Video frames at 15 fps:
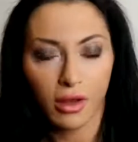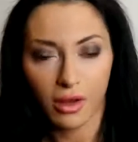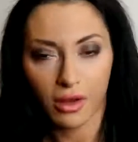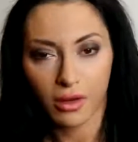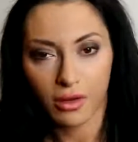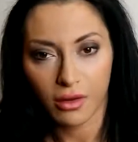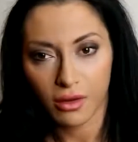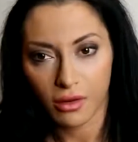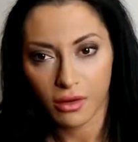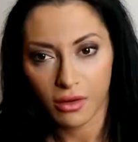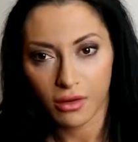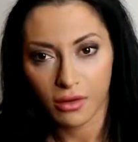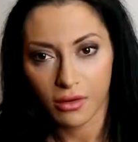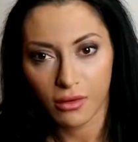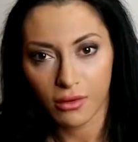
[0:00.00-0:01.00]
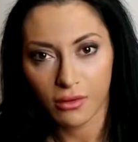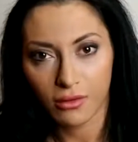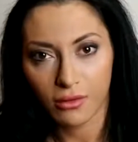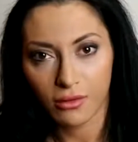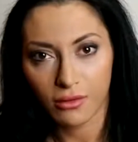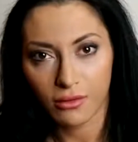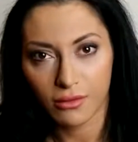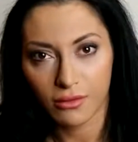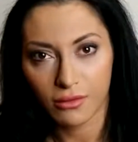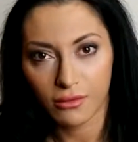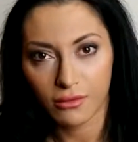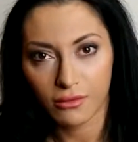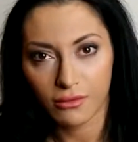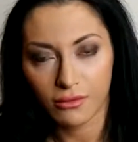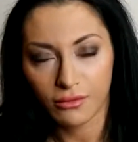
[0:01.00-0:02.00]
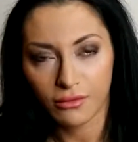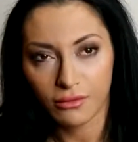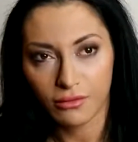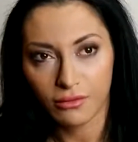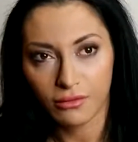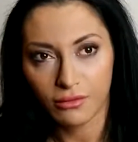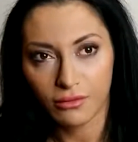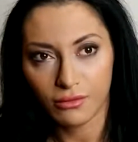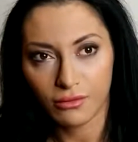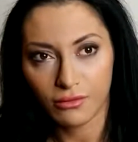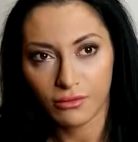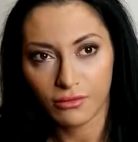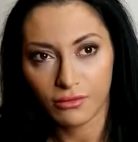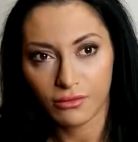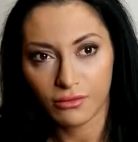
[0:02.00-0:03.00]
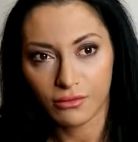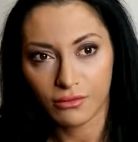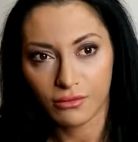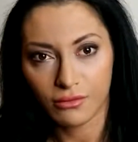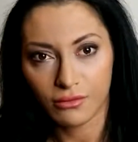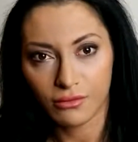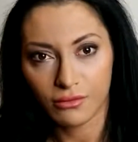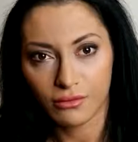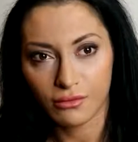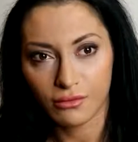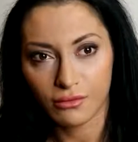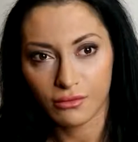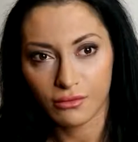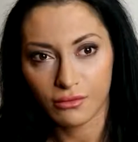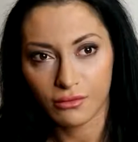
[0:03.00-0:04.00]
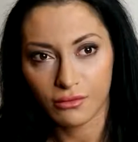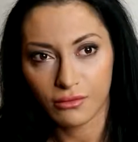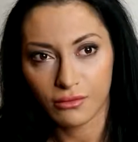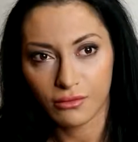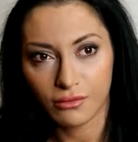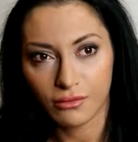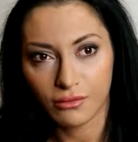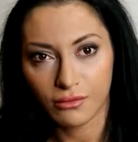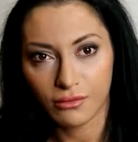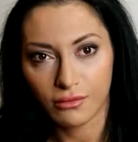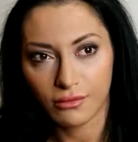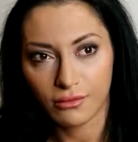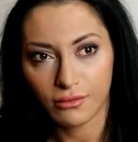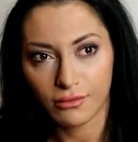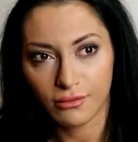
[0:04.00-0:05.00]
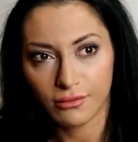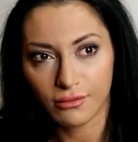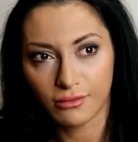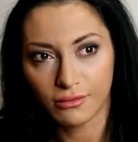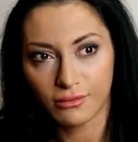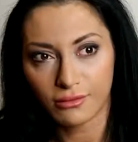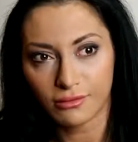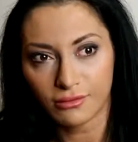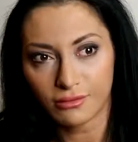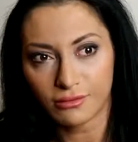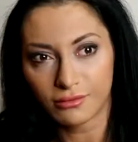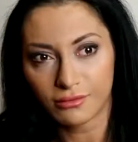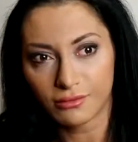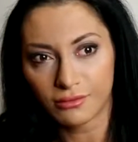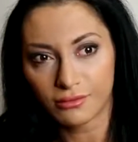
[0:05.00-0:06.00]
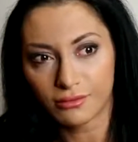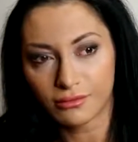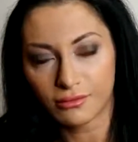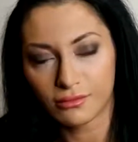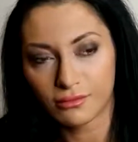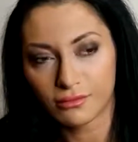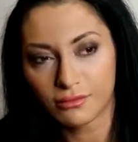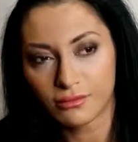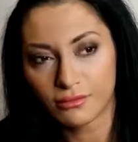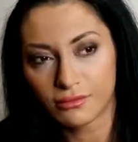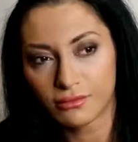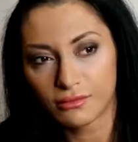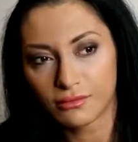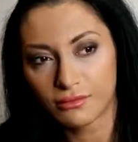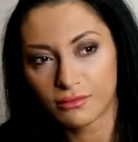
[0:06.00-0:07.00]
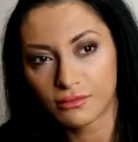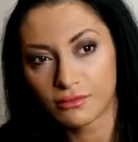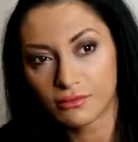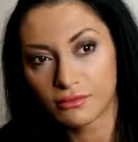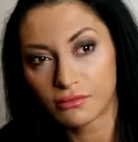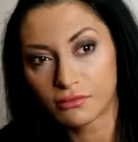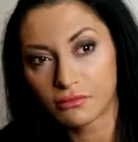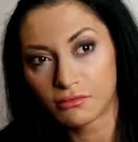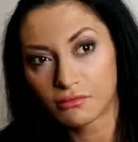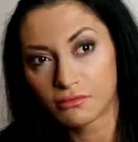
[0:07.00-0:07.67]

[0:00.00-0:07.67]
Nobody speaks.